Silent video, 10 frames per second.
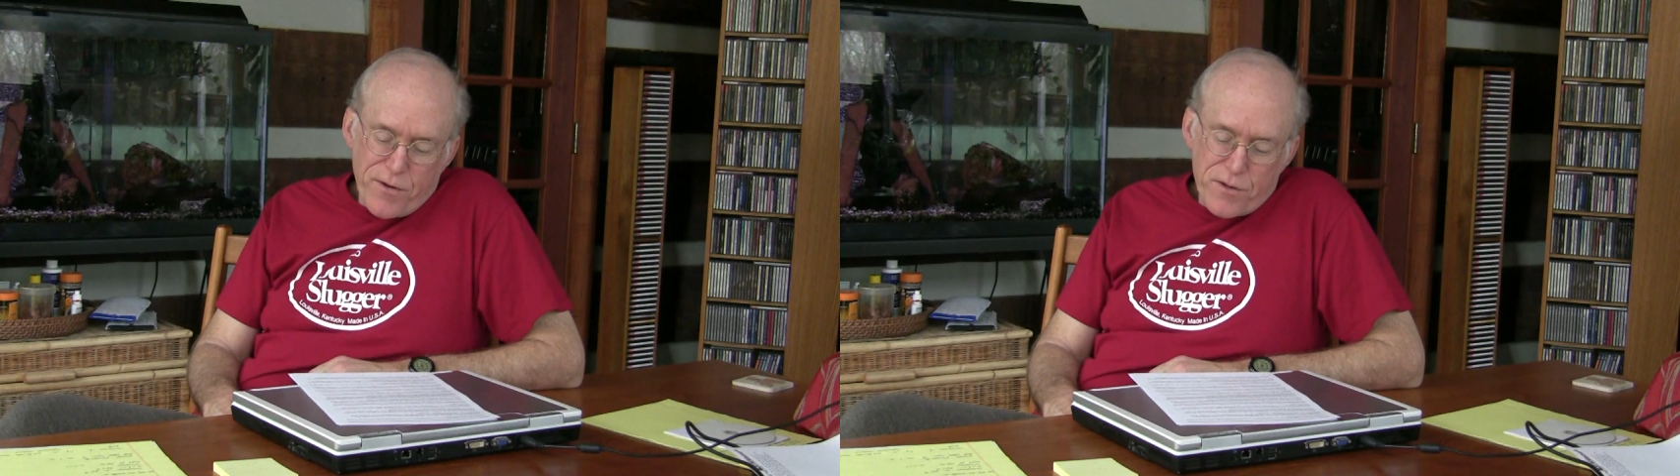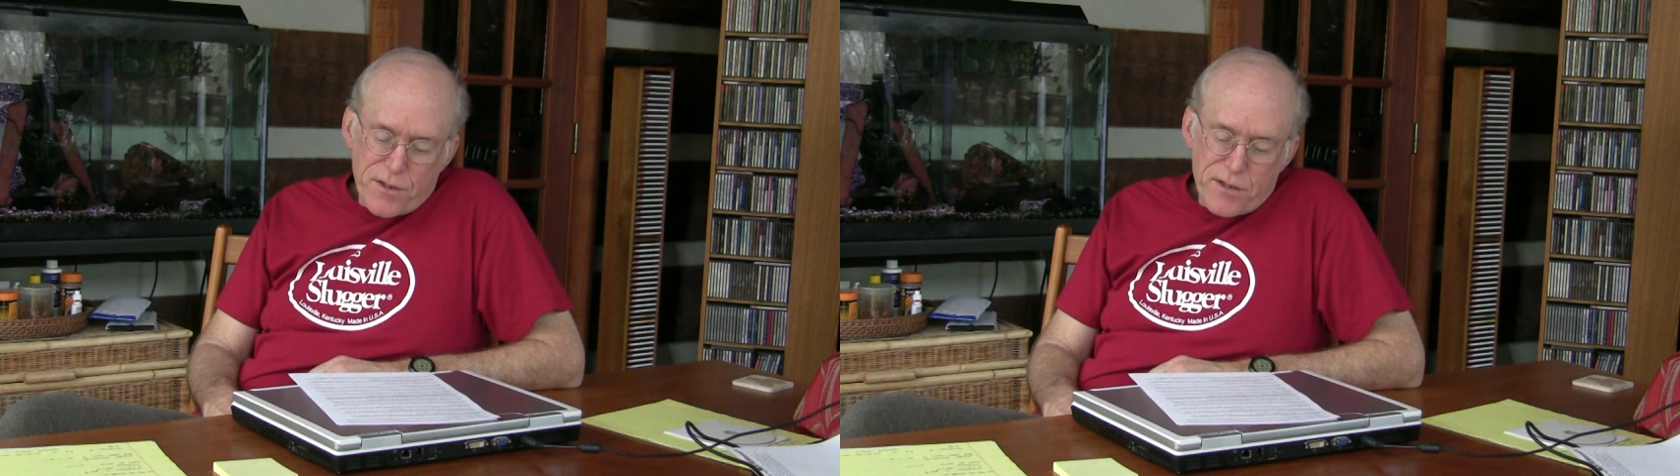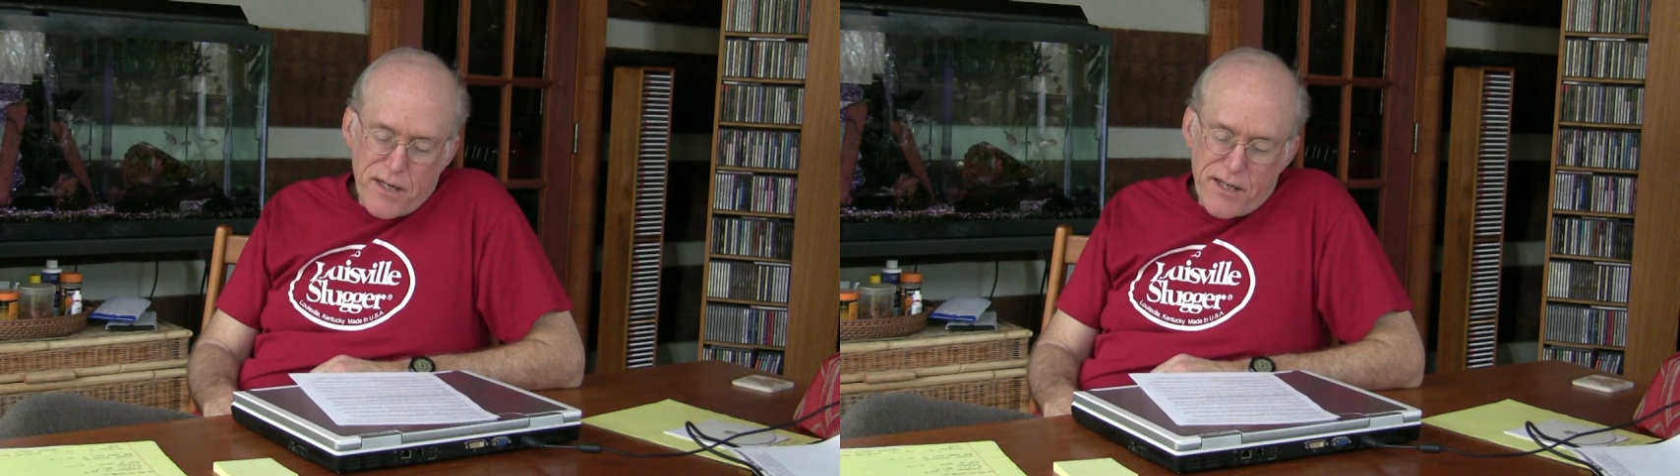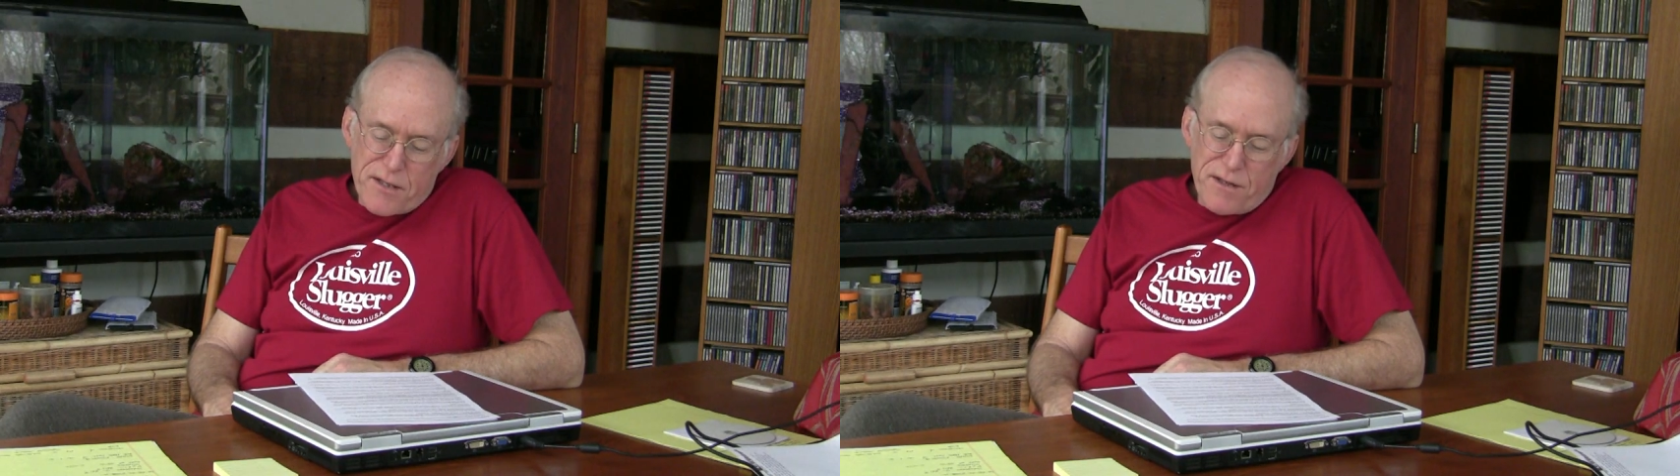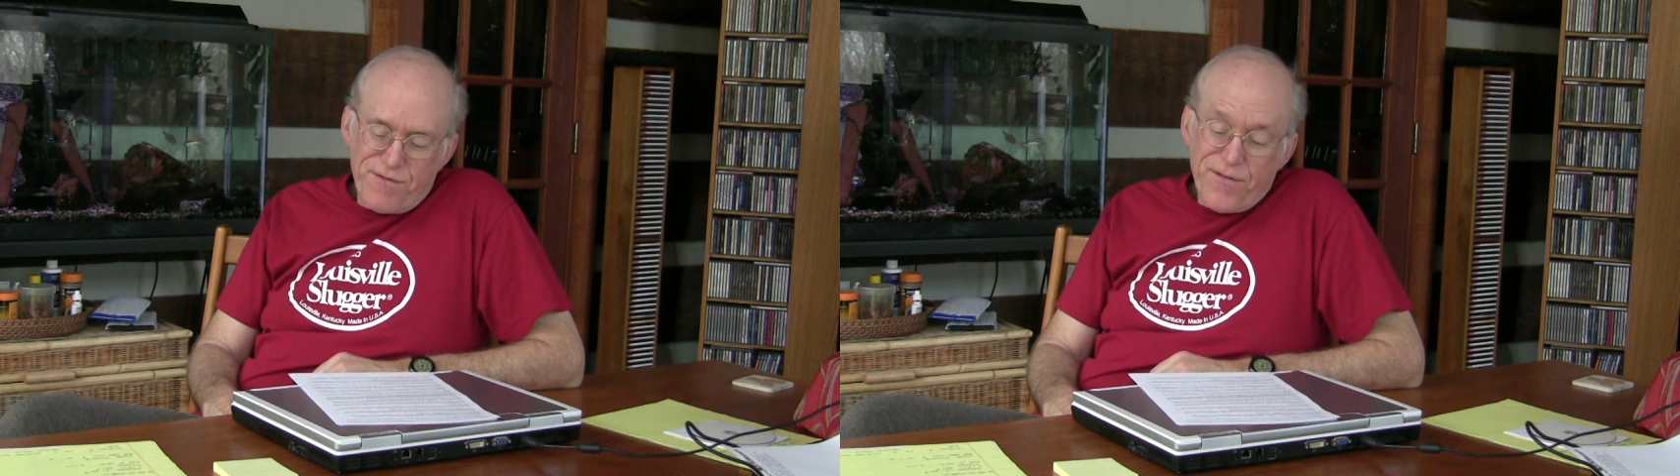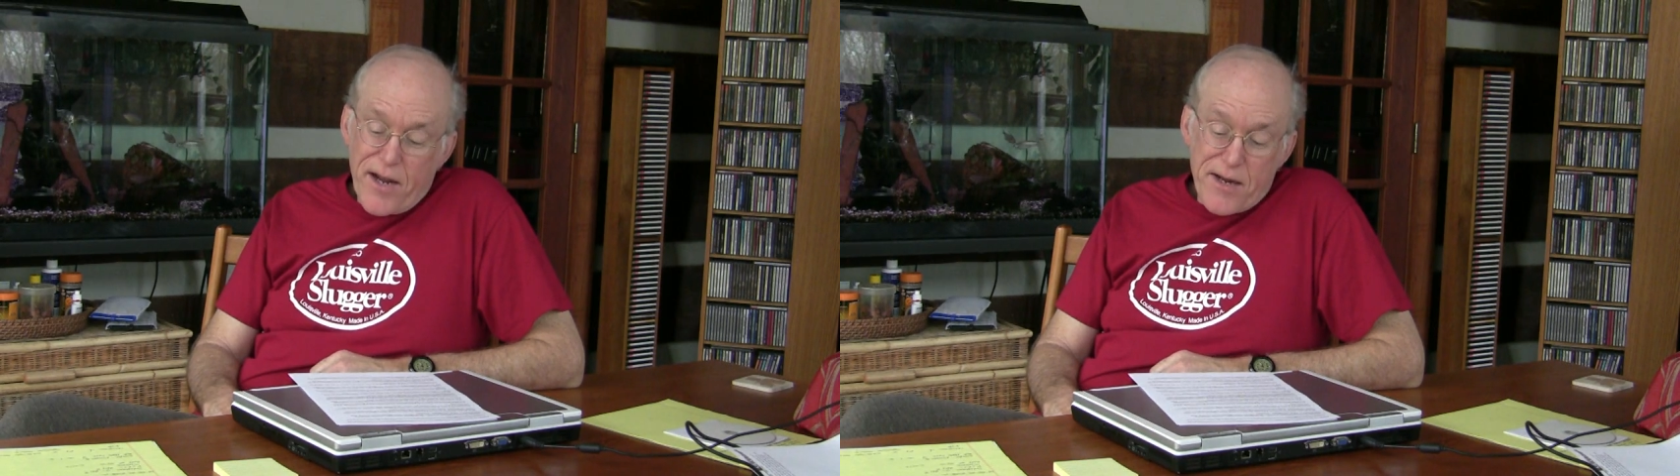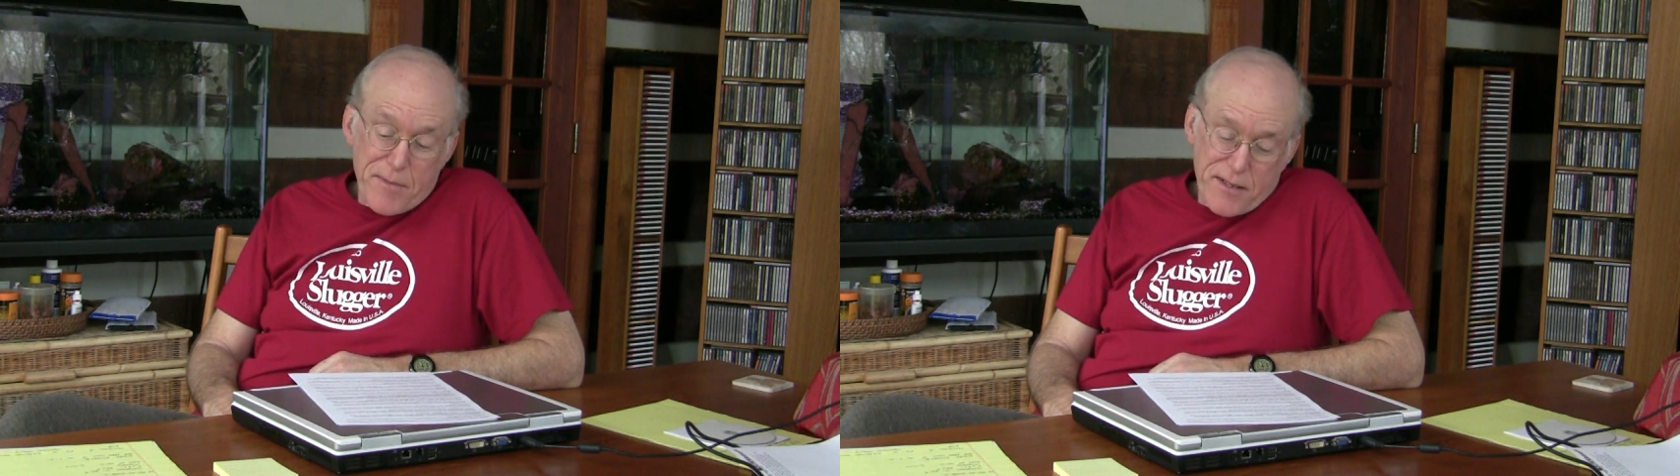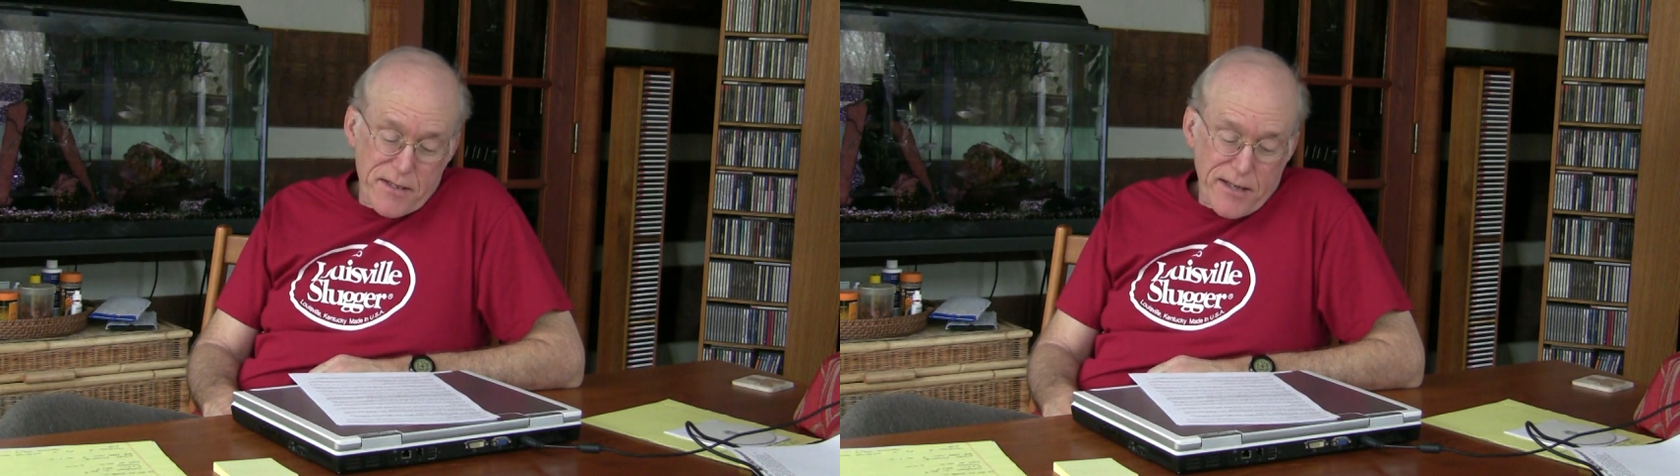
first taste of fame in the